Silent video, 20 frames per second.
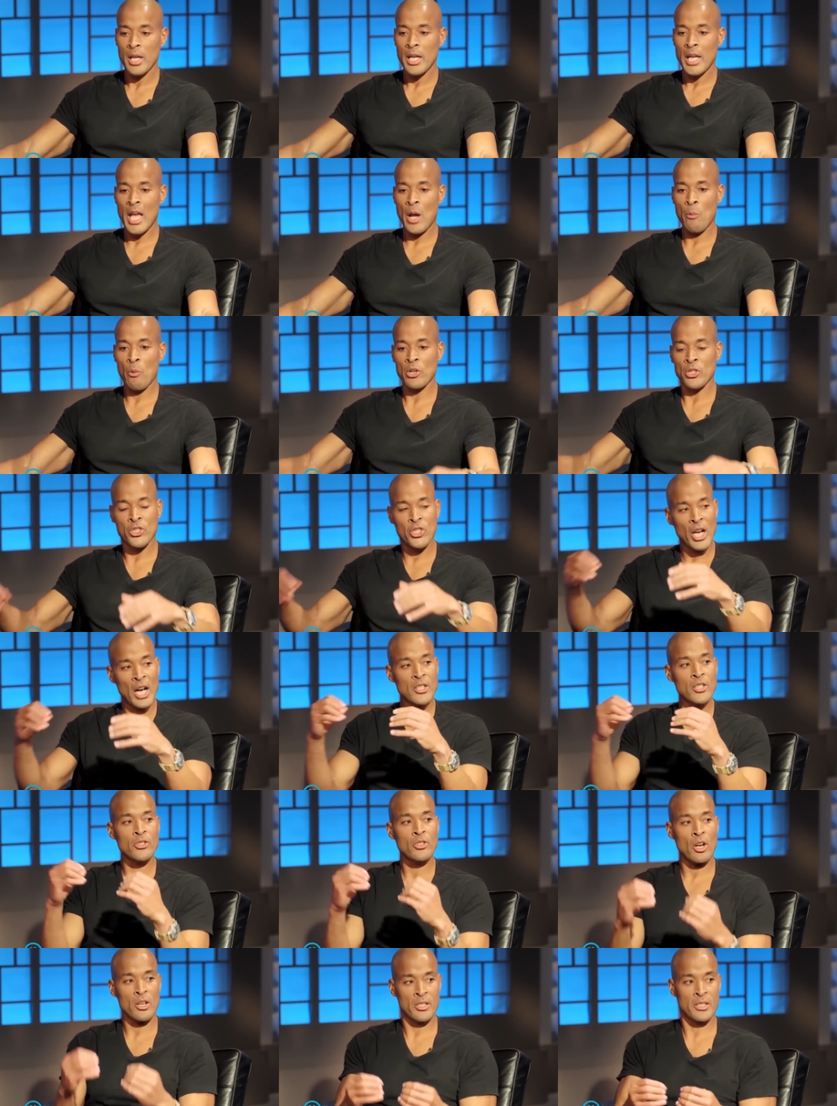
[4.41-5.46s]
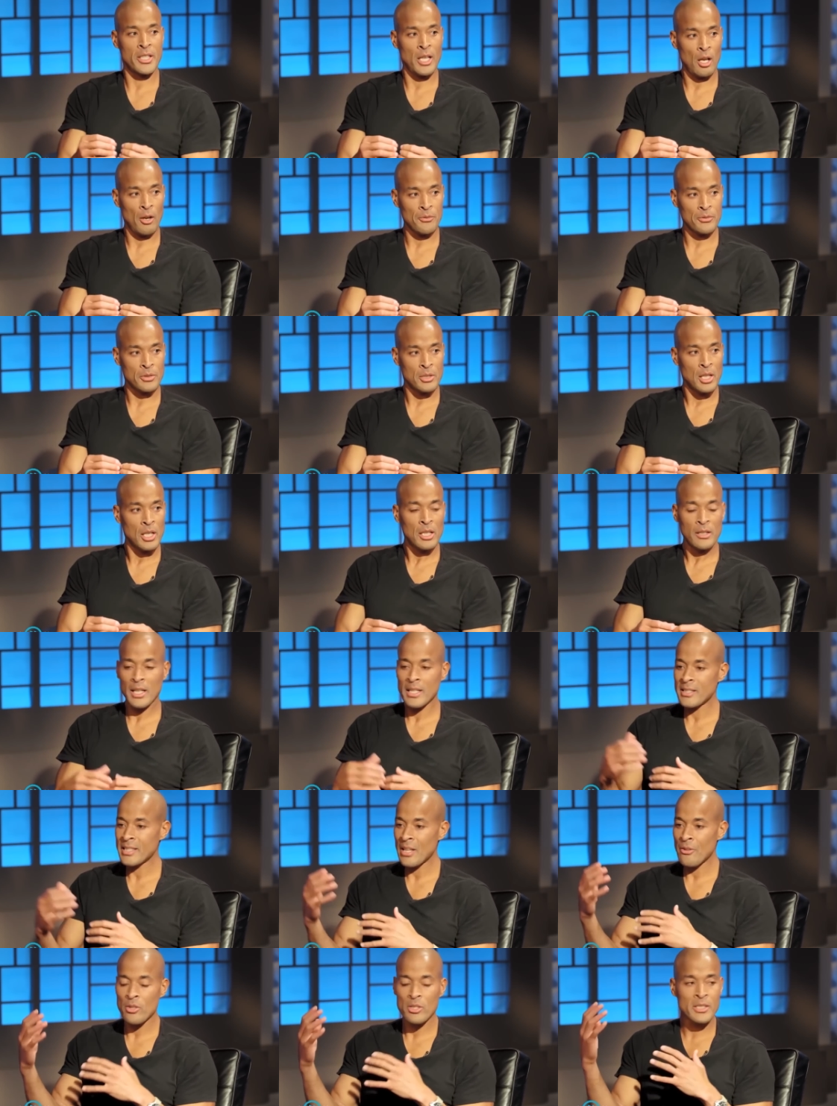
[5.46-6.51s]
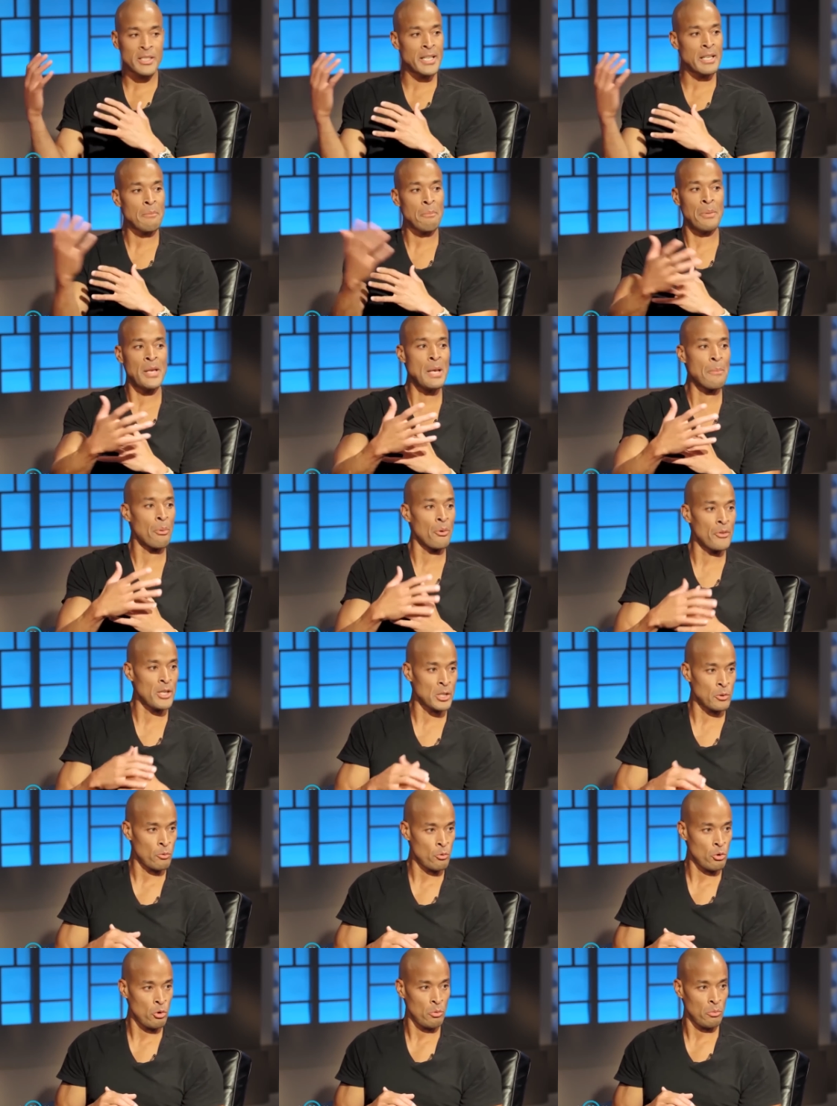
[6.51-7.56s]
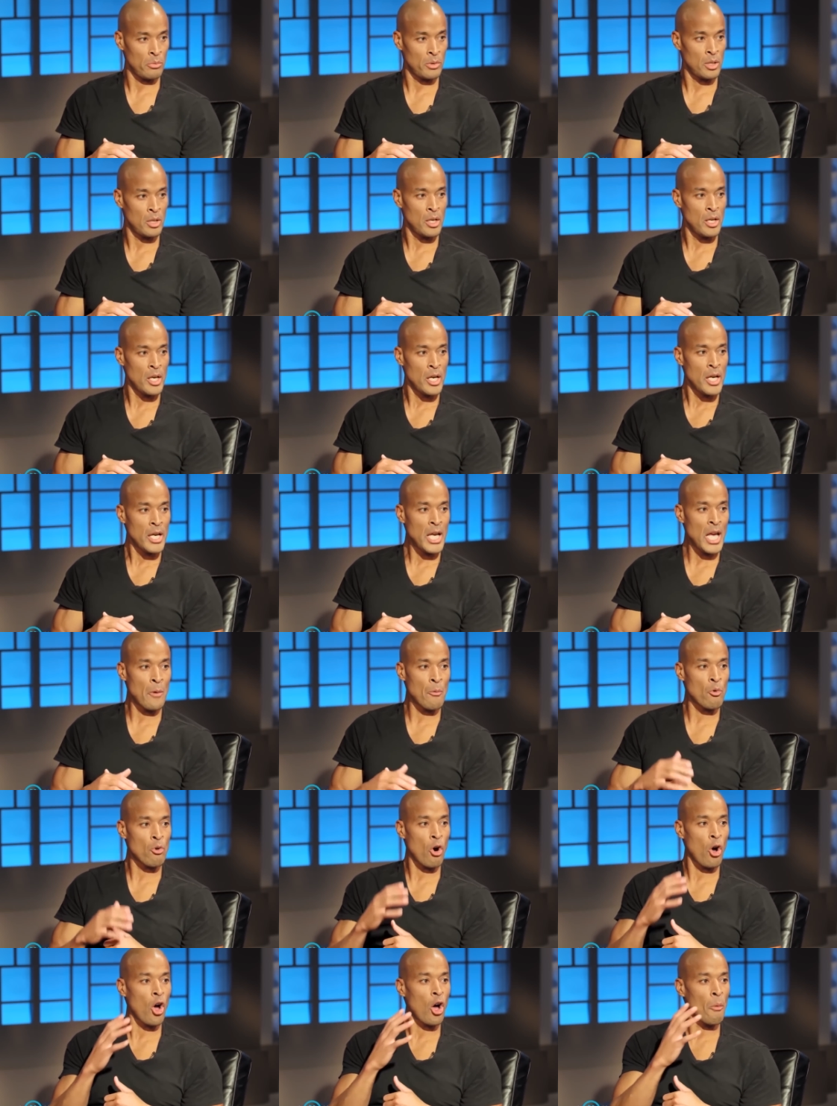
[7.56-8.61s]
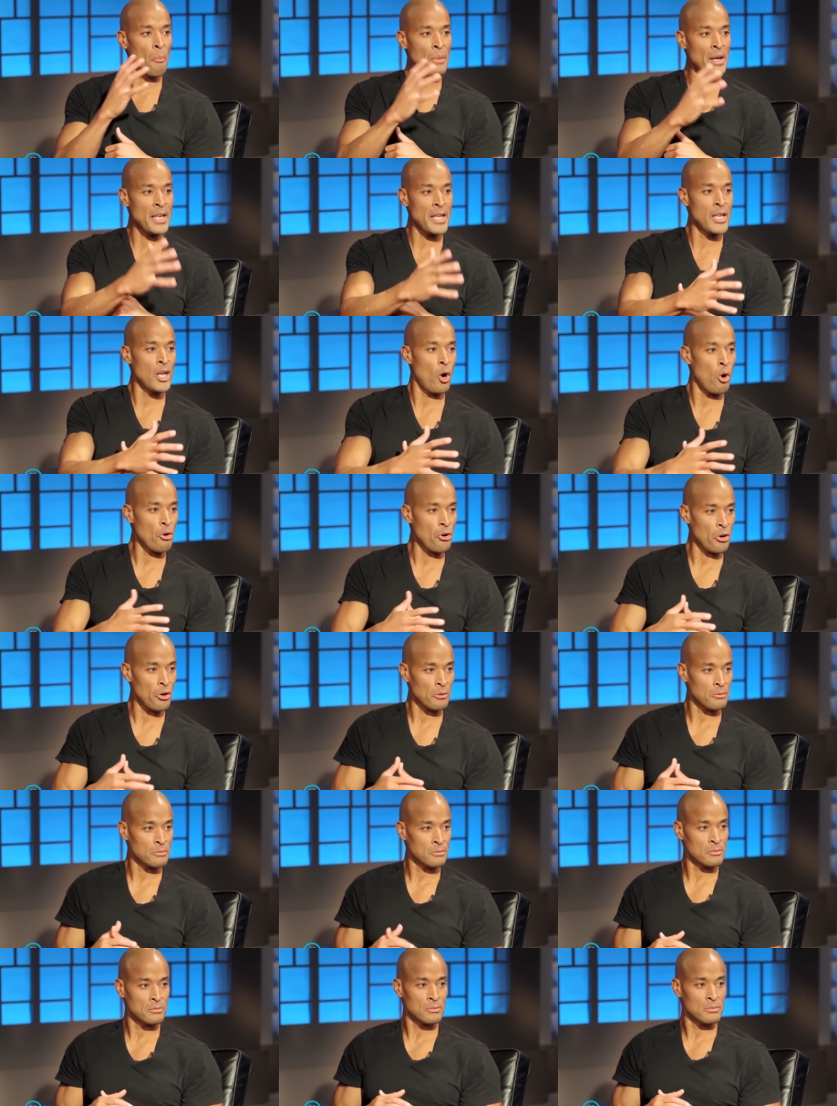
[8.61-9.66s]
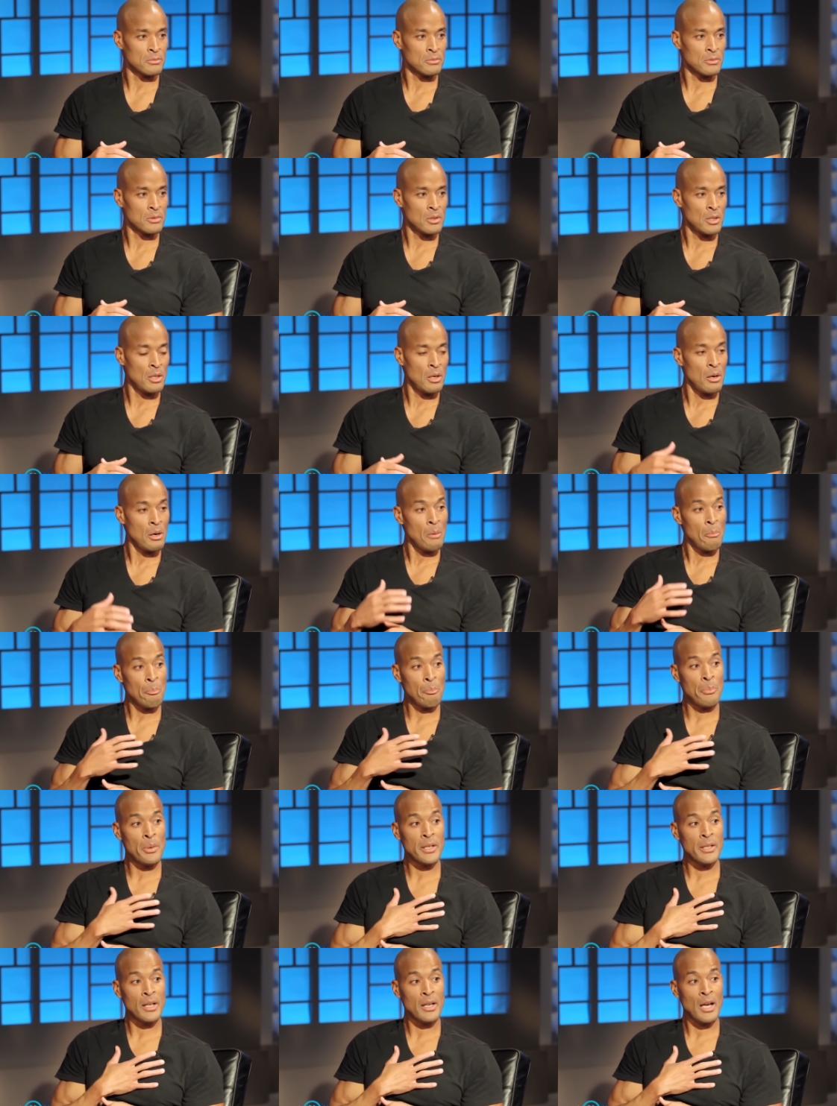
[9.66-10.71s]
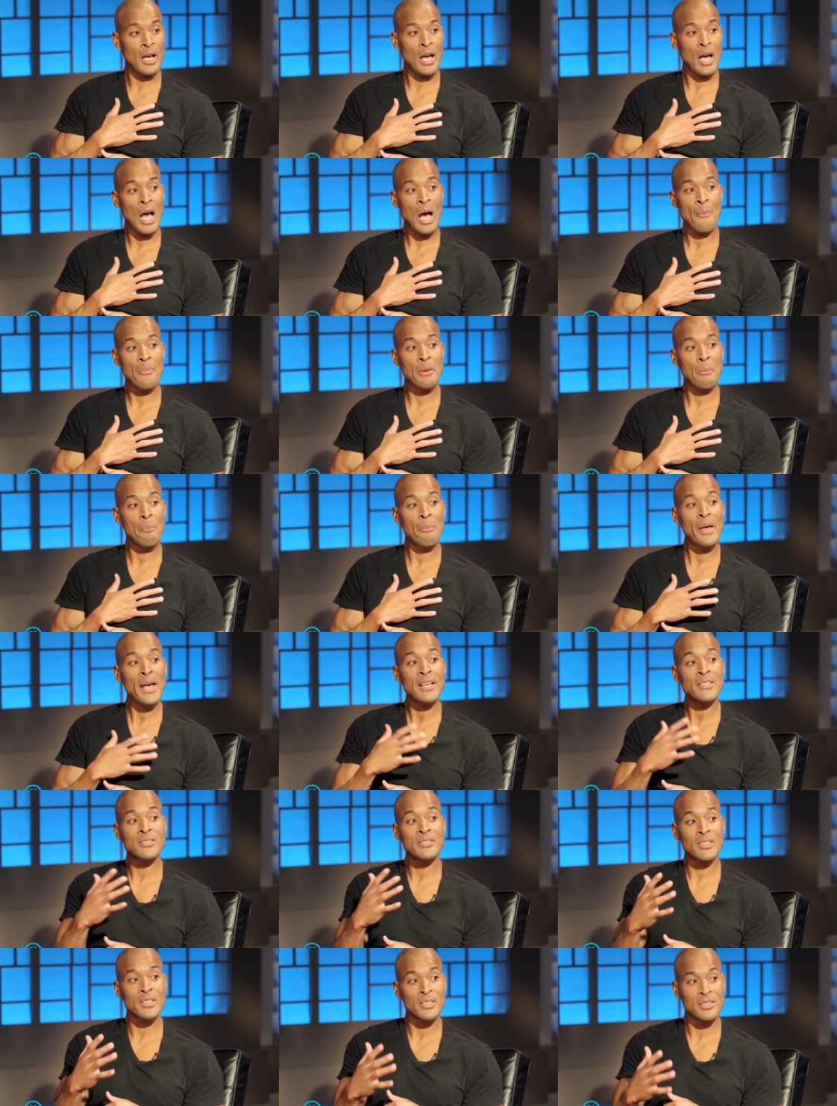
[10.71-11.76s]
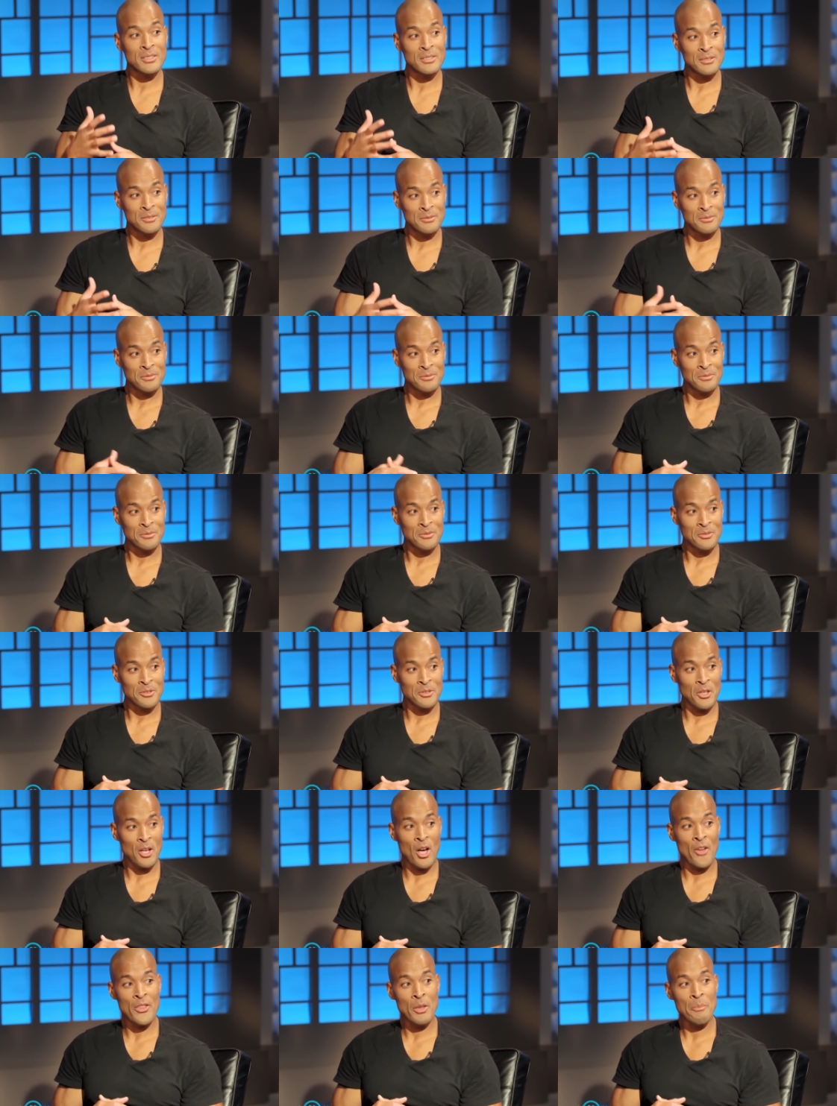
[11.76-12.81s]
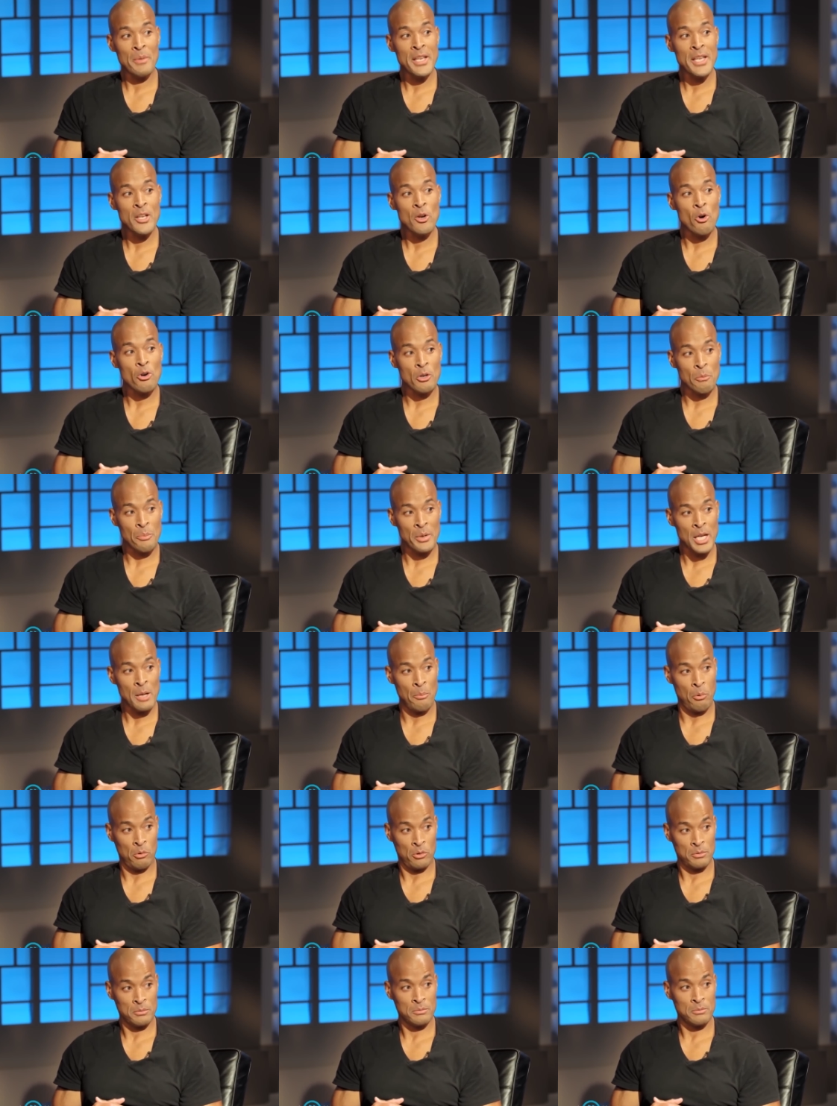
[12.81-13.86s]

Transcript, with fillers: And we're judging ourselves. Let's say there's 10 people in this room and we're all mediocre. But I'm the best of the mediocre people.